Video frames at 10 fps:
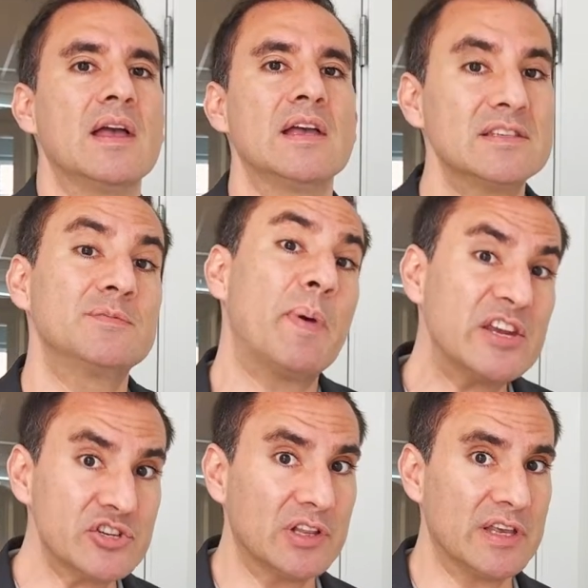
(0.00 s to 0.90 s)

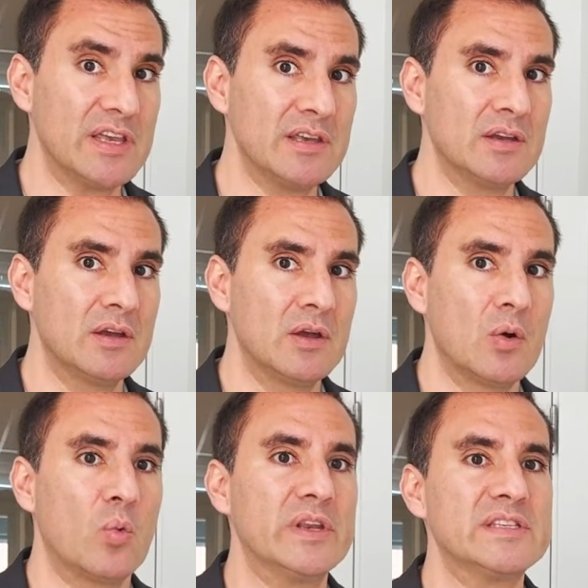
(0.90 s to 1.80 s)
Especially
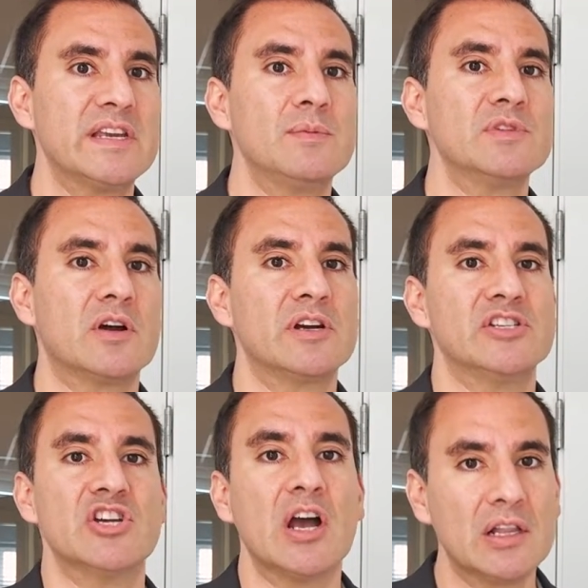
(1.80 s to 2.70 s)
when teams are
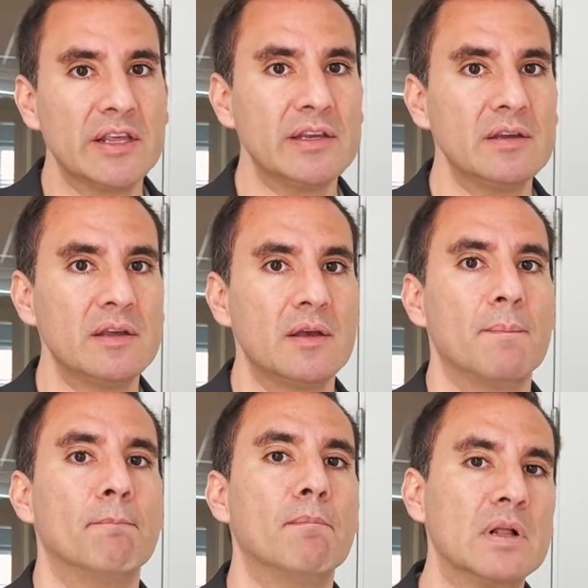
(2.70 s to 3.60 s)
juggling
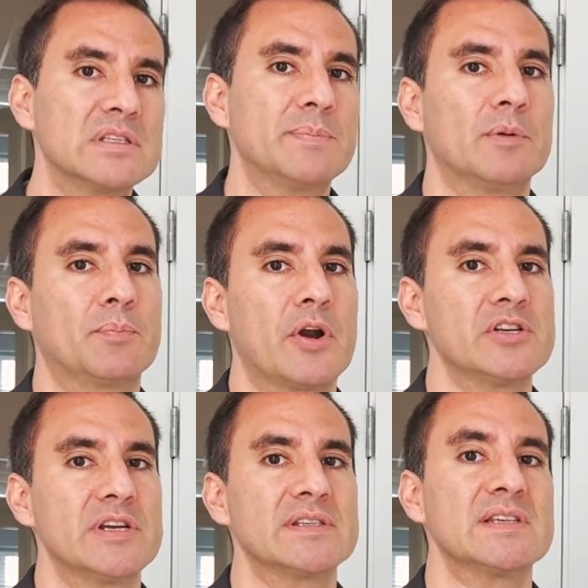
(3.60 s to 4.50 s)
multiple
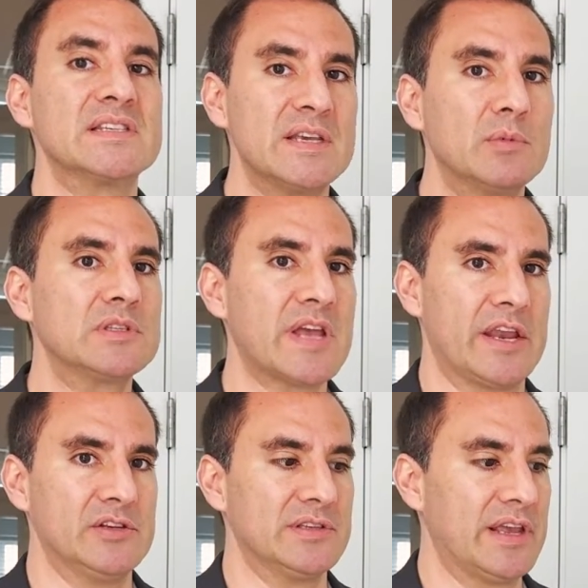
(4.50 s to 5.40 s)
projects
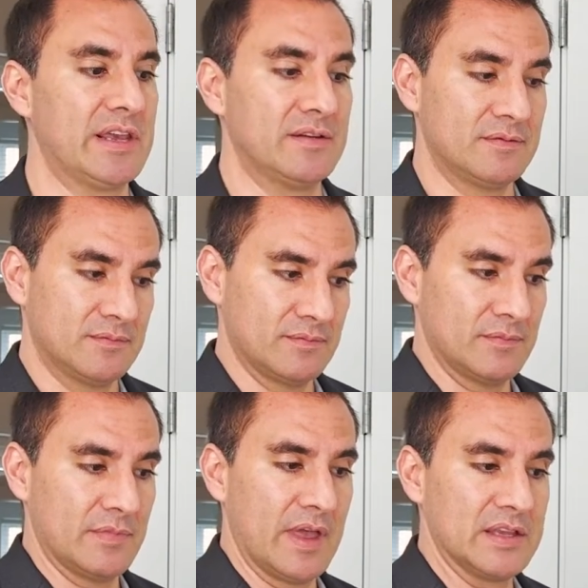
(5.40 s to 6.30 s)
simultaneously.
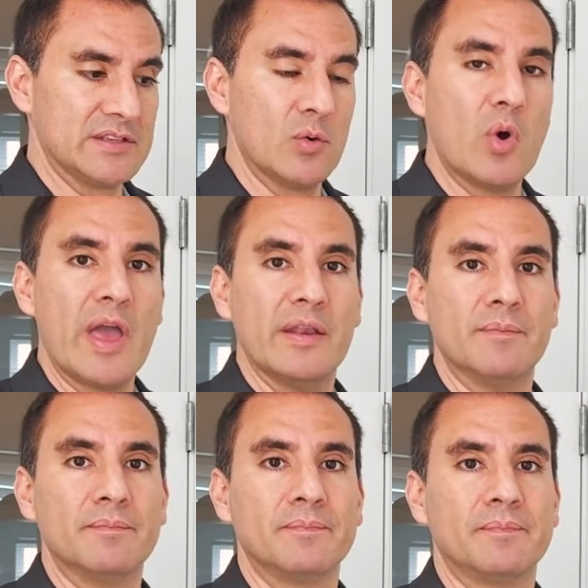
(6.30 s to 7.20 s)
That's the when.
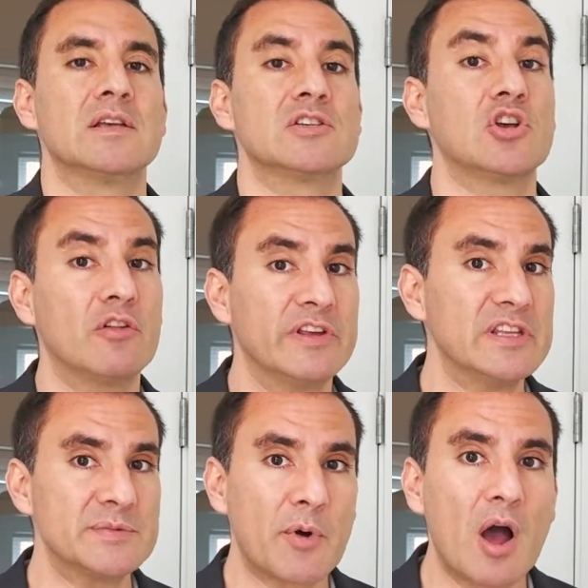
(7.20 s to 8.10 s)
Solving
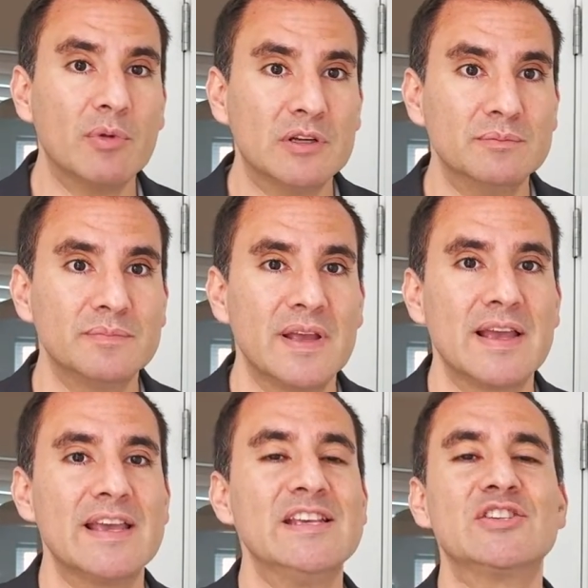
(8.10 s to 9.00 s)
this problem
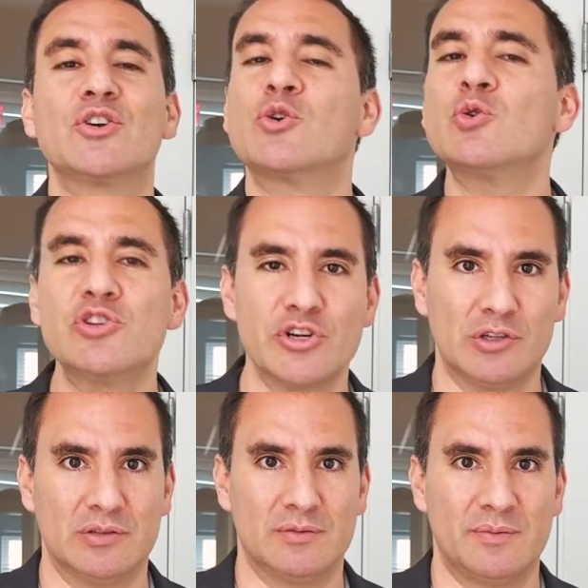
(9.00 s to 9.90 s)
is
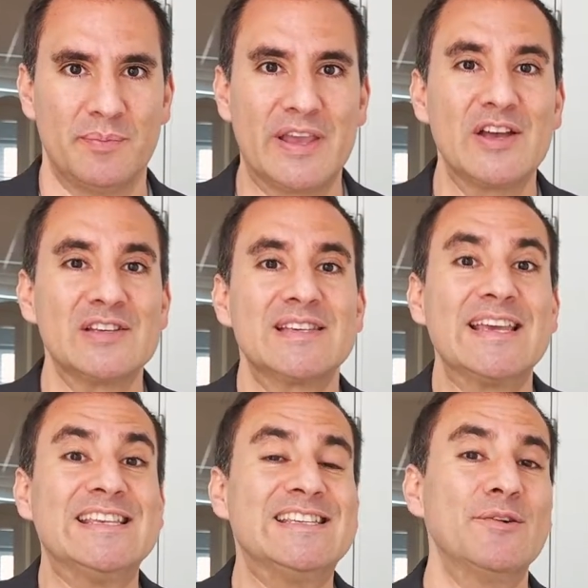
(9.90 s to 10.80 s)
crucial because
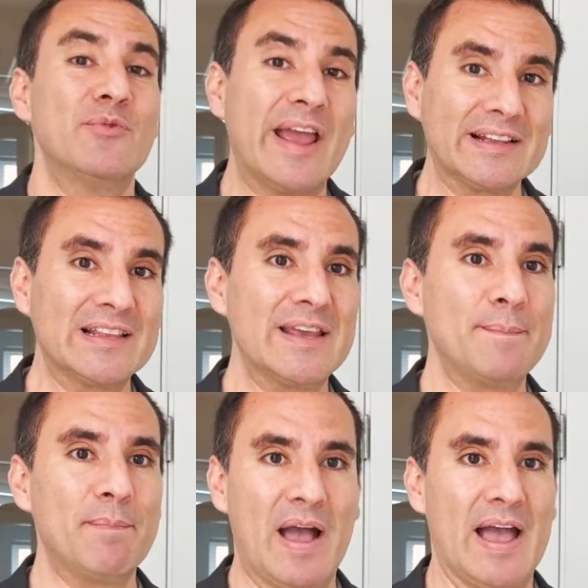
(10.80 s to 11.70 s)
it directly
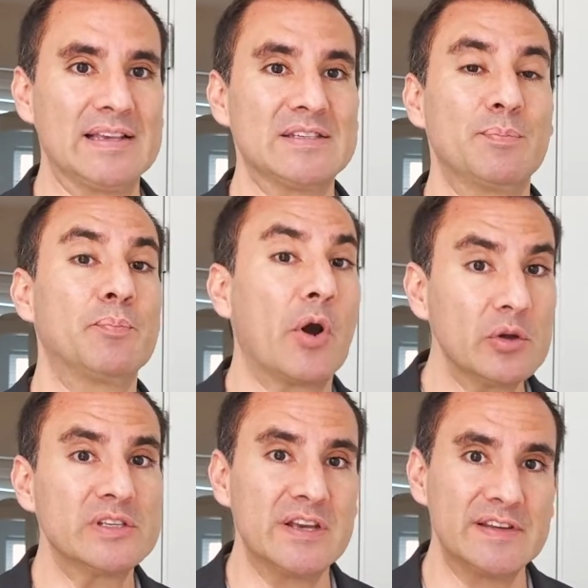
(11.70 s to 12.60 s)
impacts
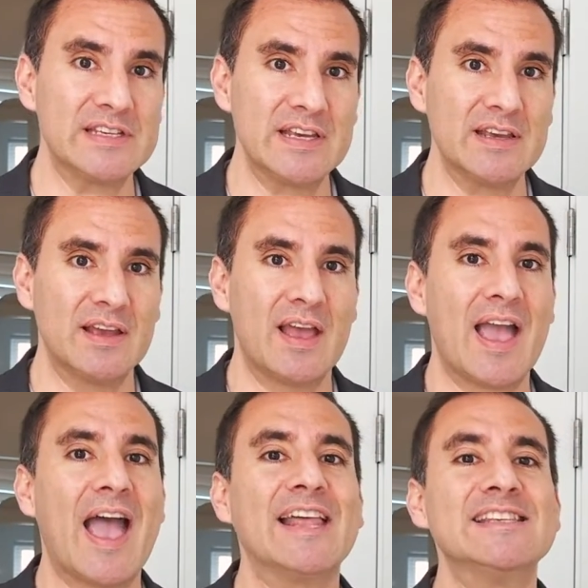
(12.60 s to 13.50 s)
productivity
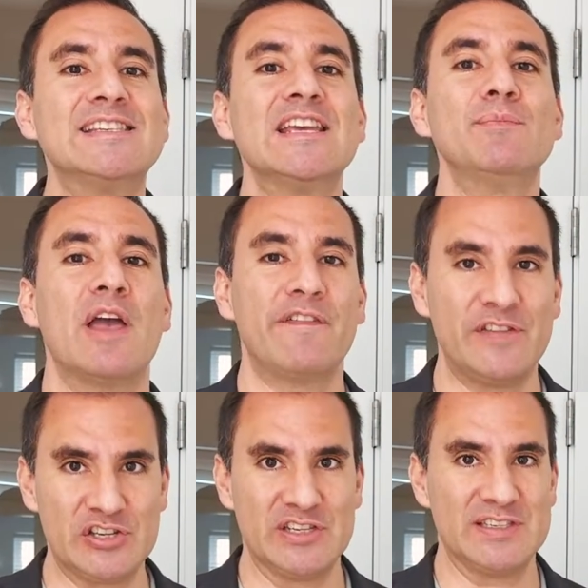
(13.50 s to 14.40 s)
and team
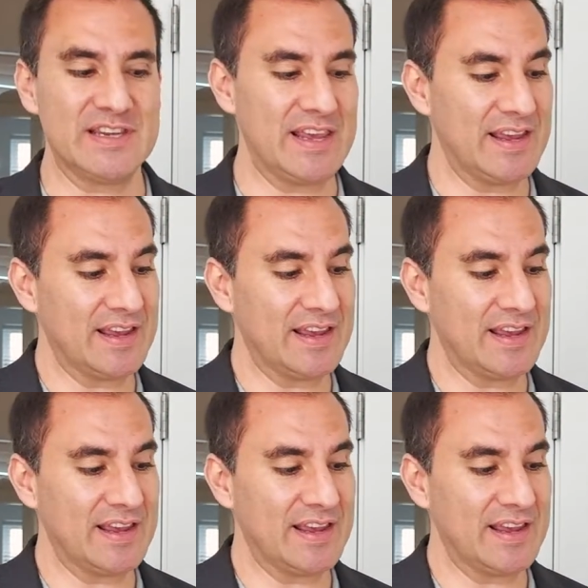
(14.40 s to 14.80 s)
efficiency.